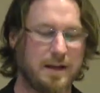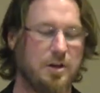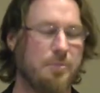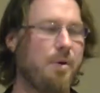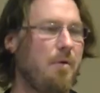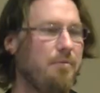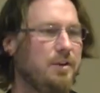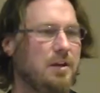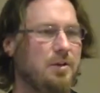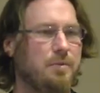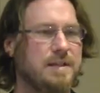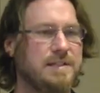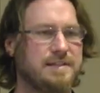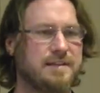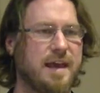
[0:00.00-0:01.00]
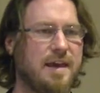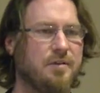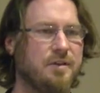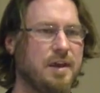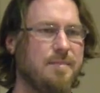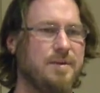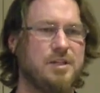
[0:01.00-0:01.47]
You're probably going to rescale
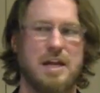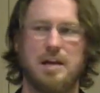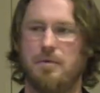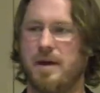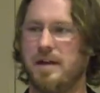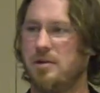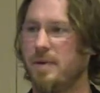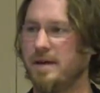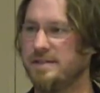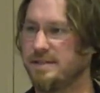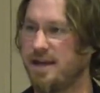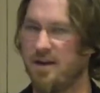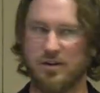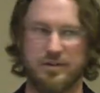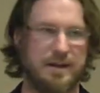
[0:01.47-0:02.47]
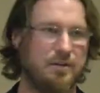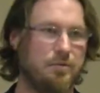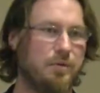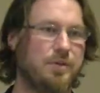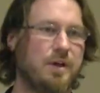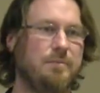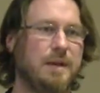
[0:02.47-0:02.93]
the image anyway. You might scale it down
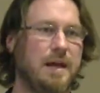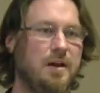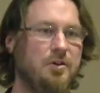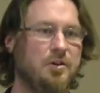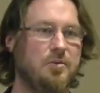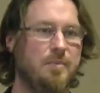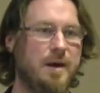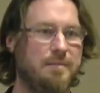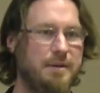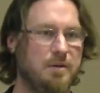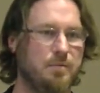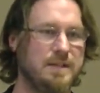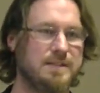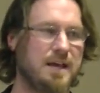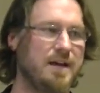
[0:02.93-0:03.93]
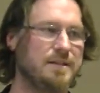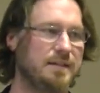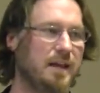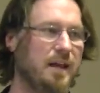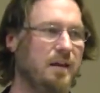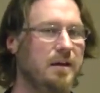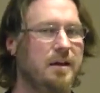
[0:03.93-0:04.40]
to a thumbnail. You might be
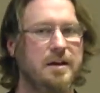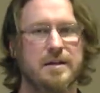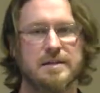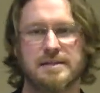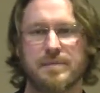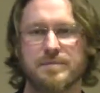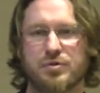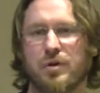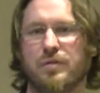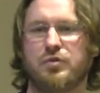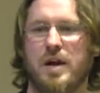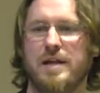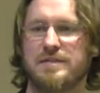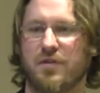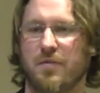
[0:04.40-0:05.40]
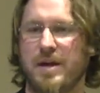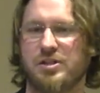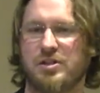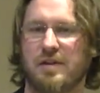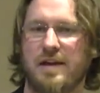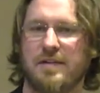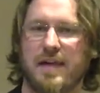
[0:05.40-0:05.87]
resizing it. Some sort of
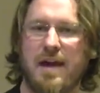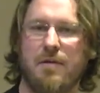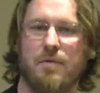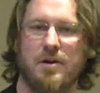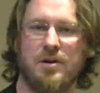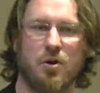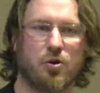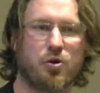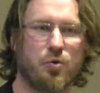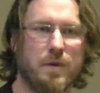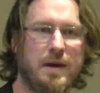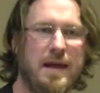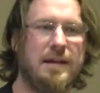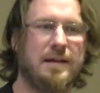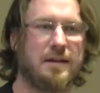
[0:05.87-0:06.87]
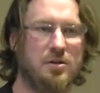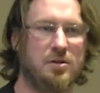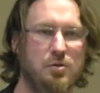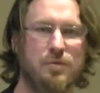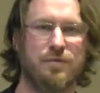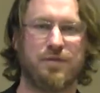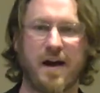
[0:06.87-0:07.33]
transformation like that where you're creating a
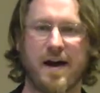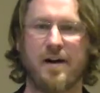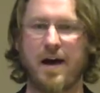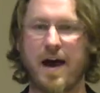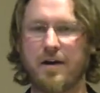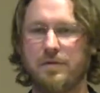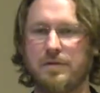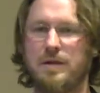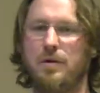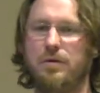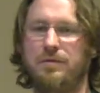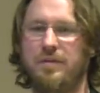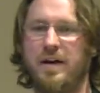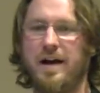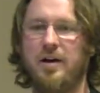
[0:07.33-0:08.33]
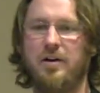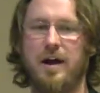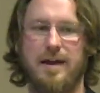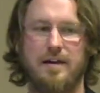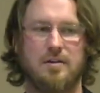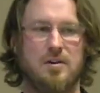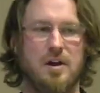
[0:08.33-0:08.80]
new file out of the old file
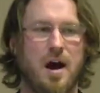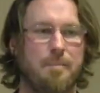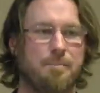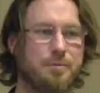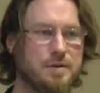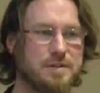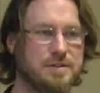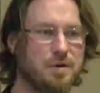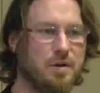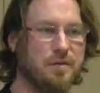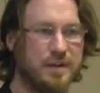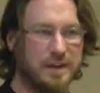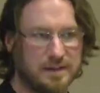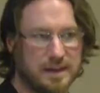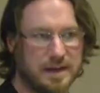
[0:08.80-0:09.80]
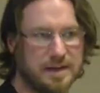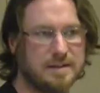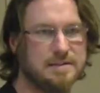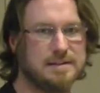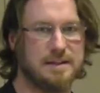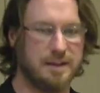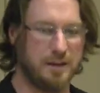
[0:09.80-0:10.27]
and not preserving
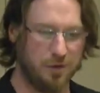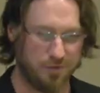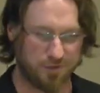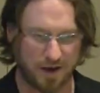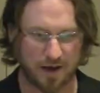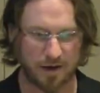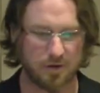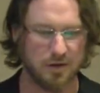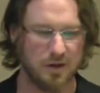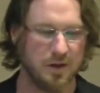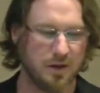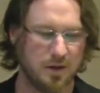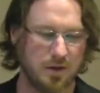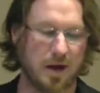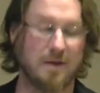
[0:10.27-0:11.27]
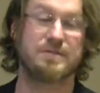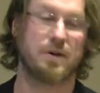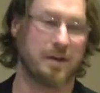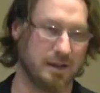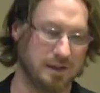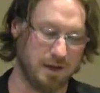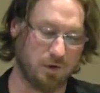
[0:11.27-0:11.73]
things in the new file,
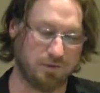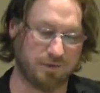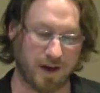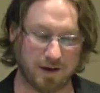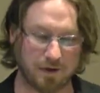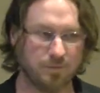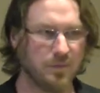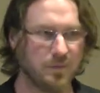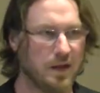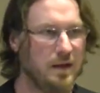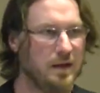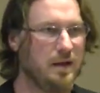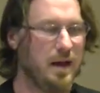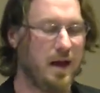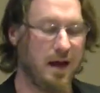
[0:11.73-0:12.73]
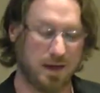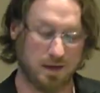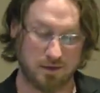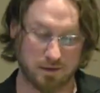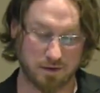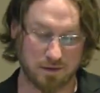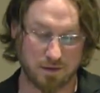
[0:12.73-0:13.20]
sorry, old file,
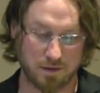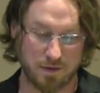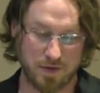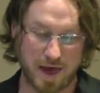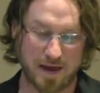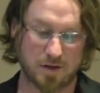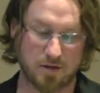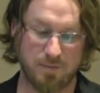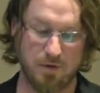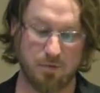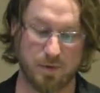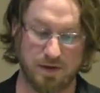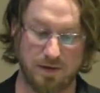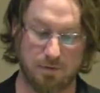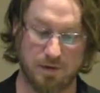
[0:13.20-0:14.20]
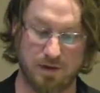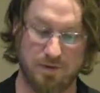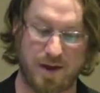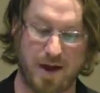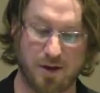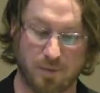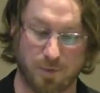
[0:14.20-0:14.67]
that could be really, really
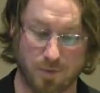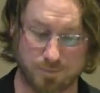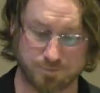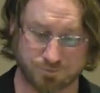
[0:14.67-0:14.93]
valuable.